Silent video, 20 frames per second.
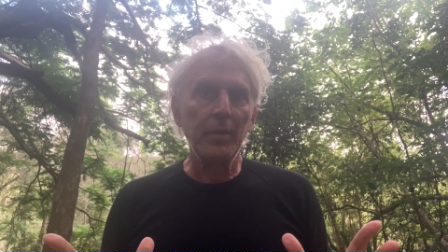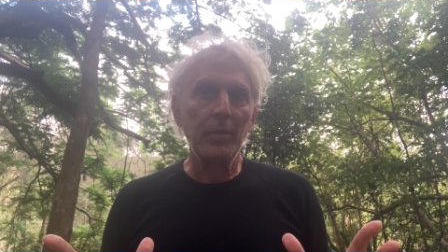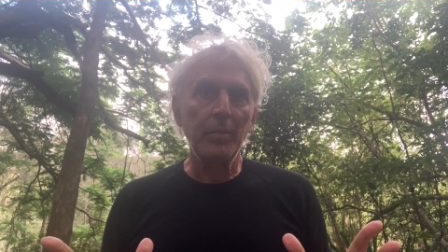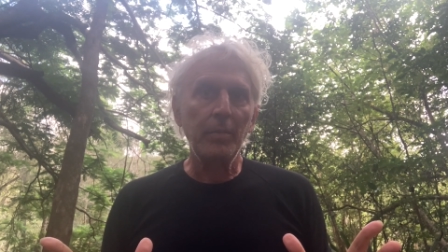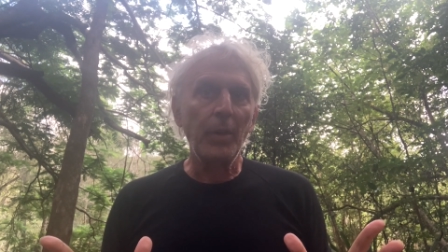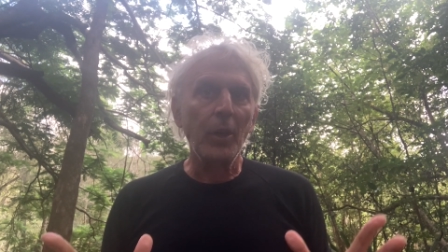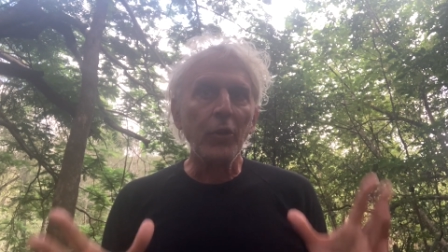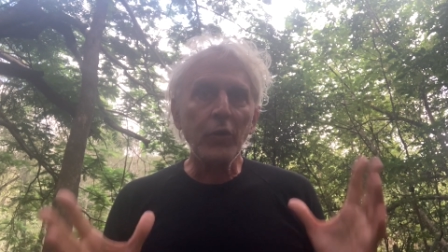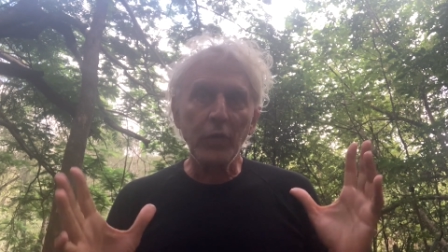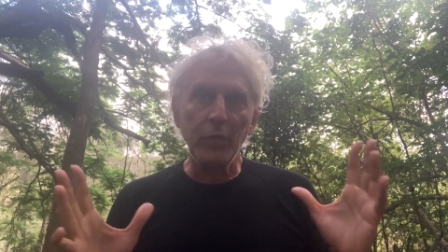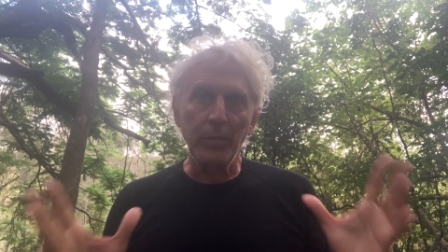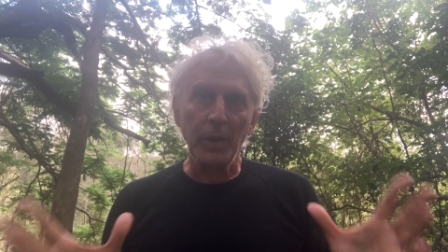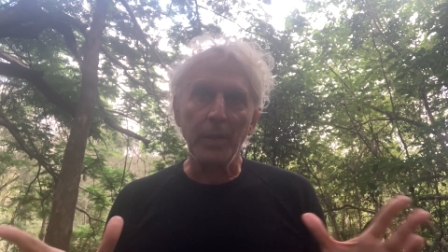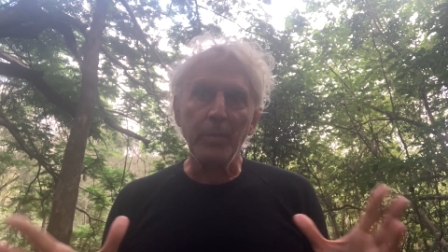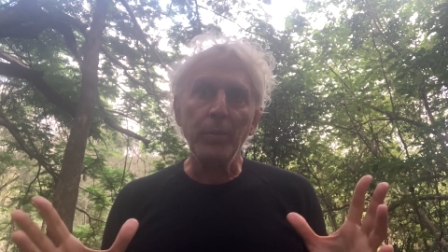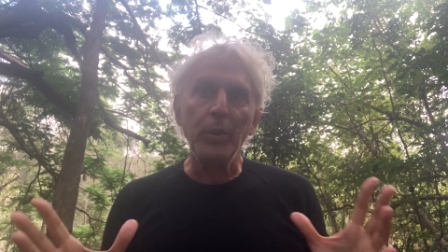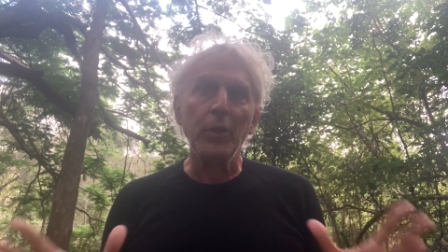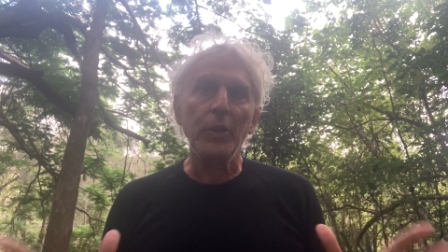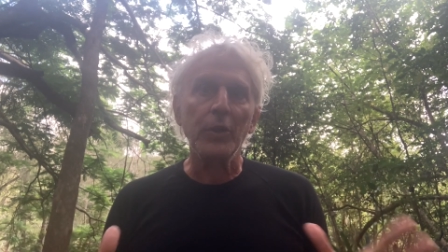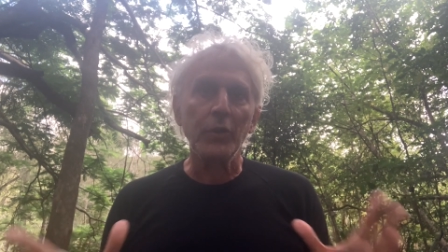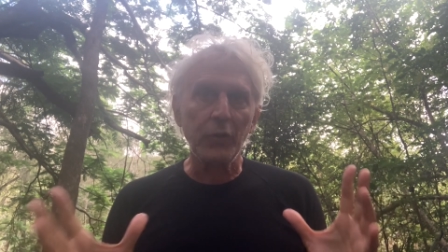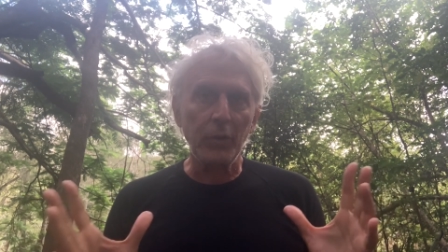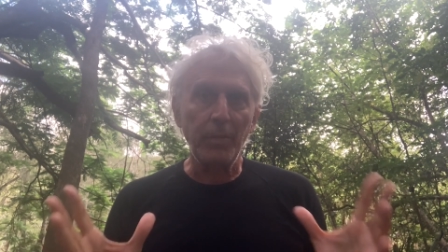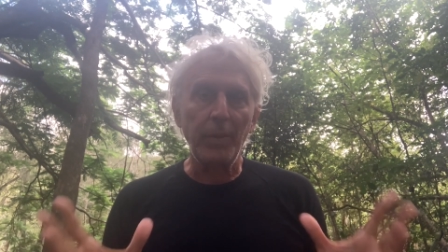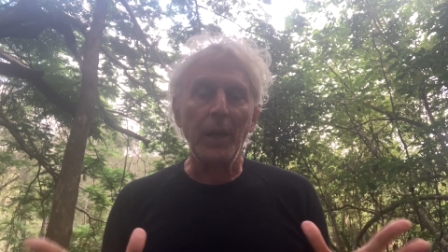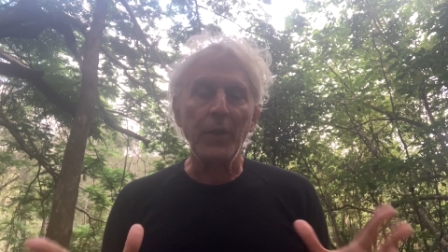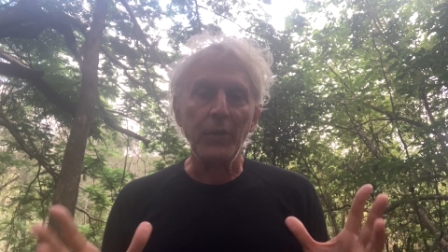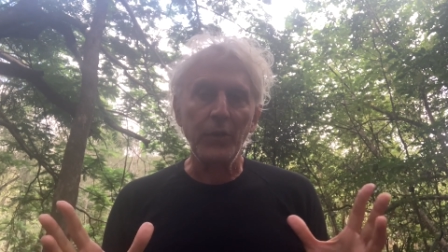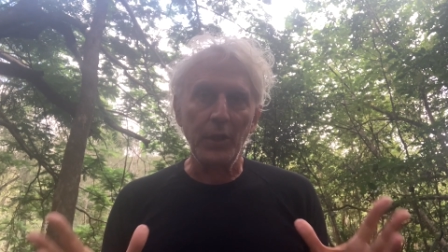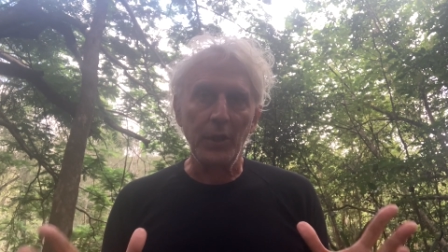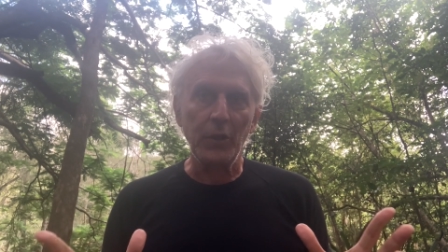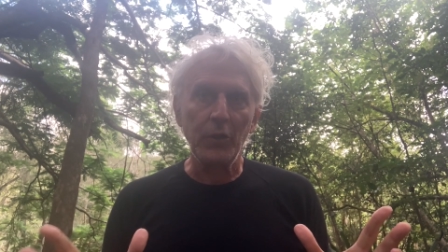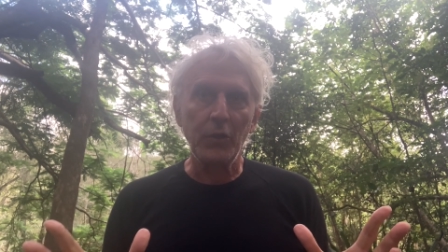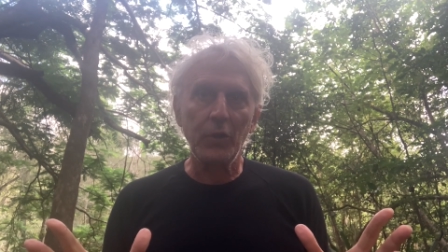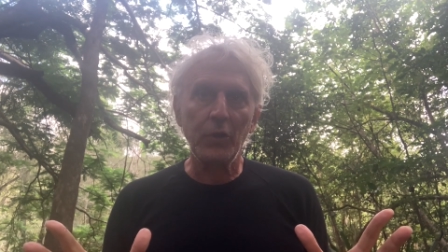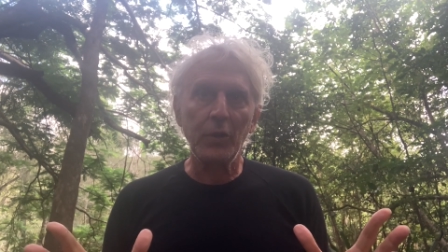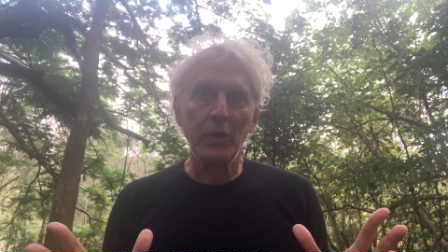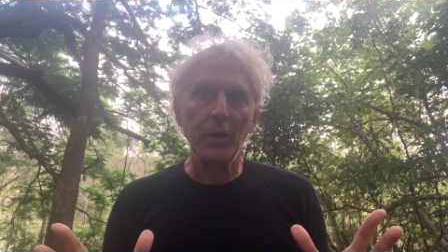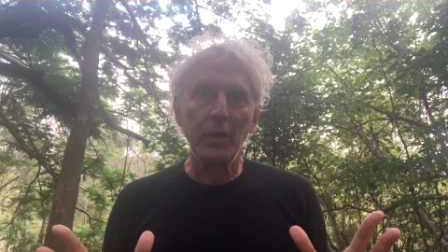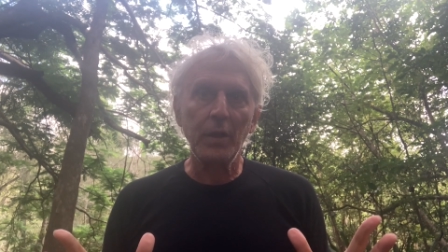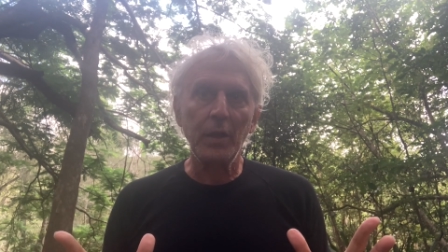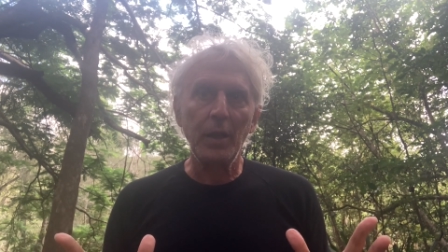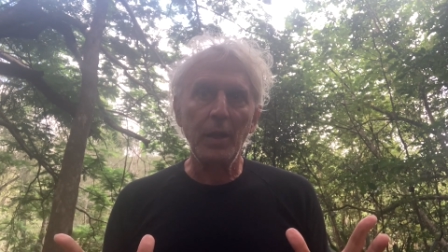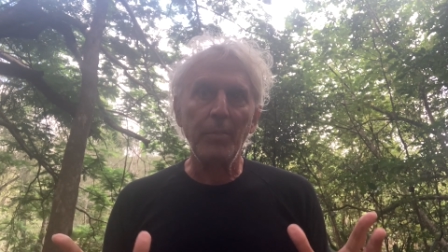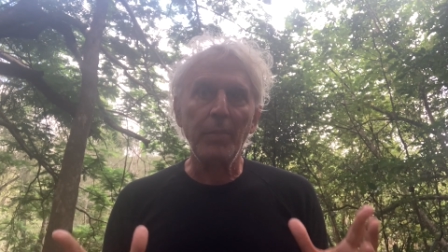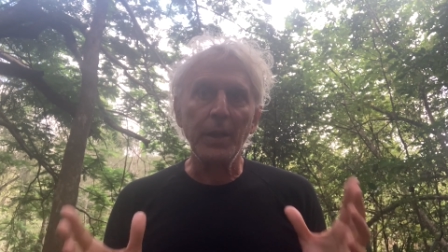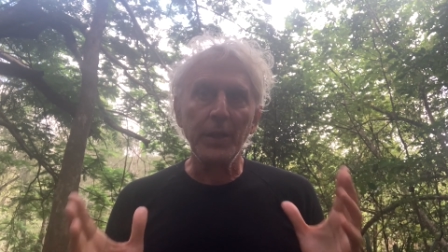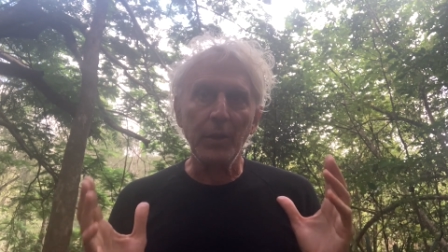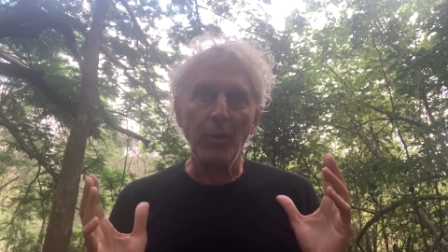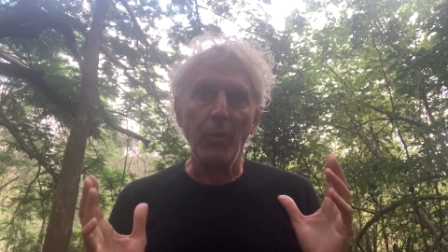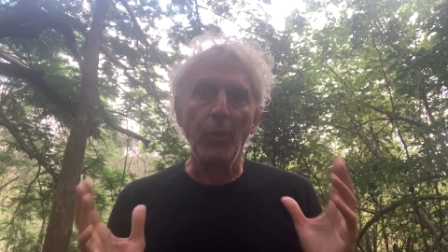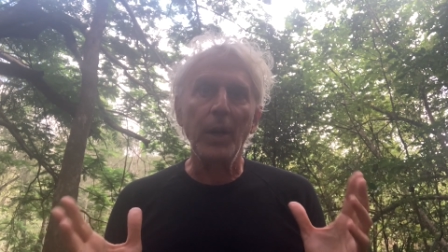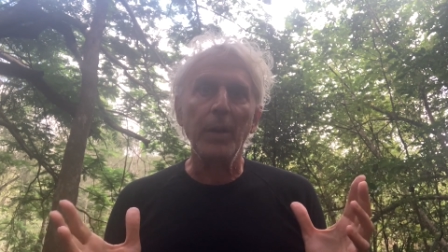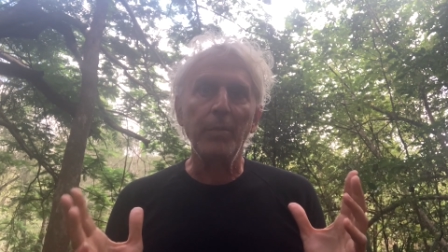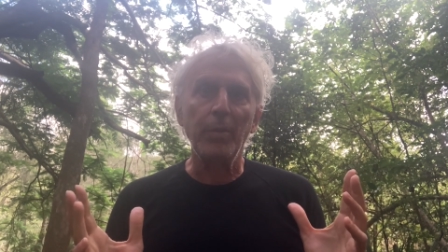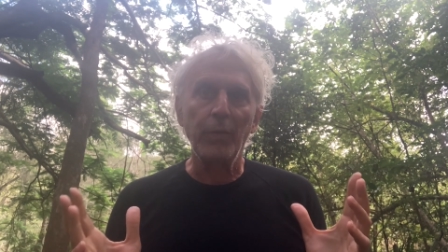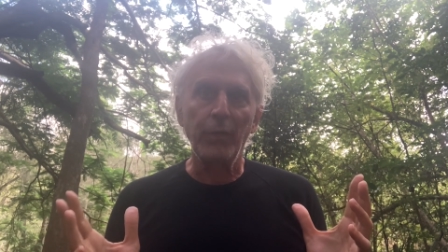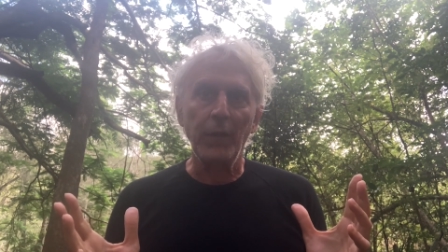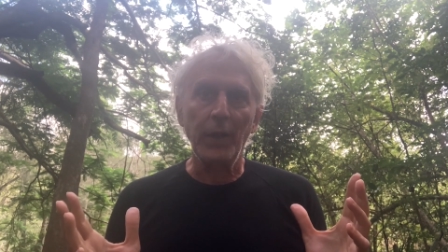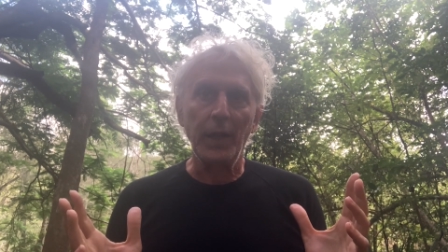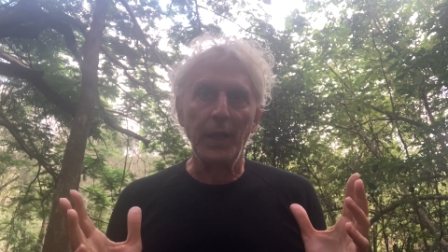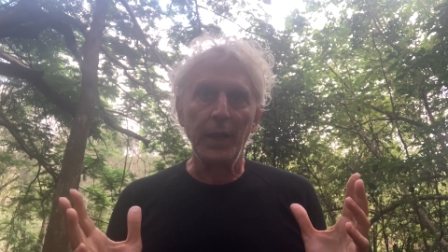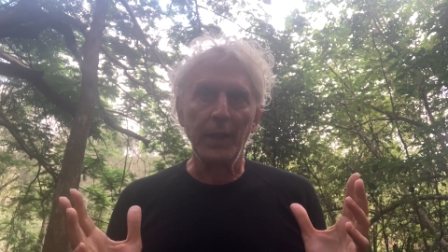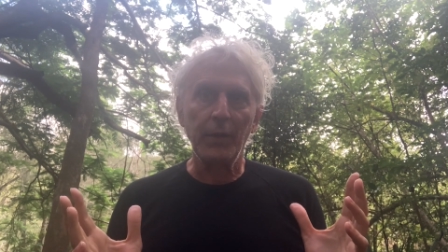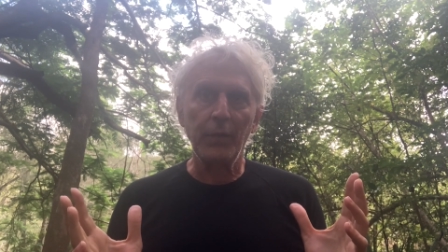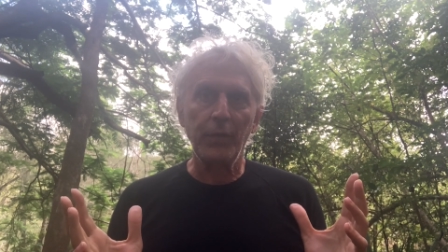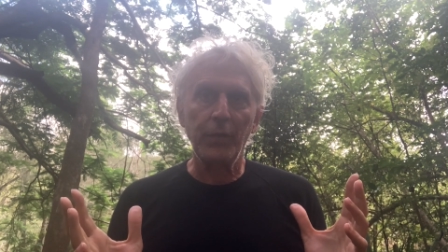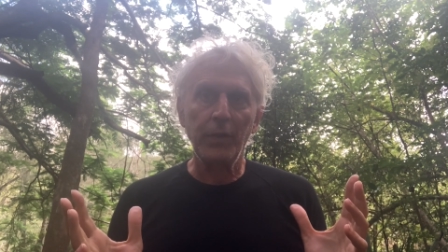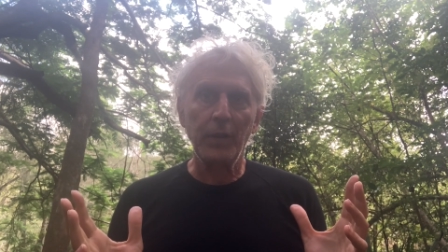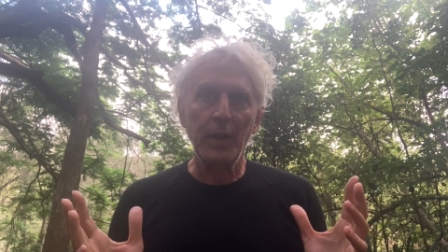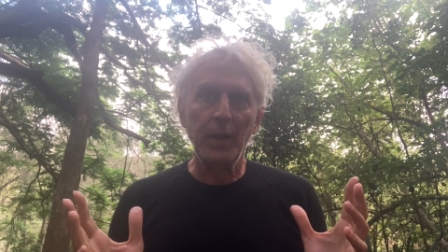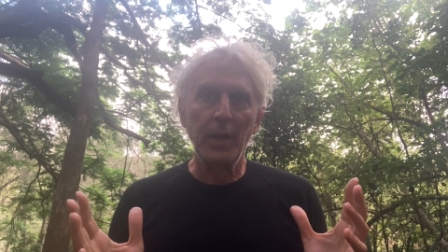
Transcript: Most of my book is about this, about the web of life,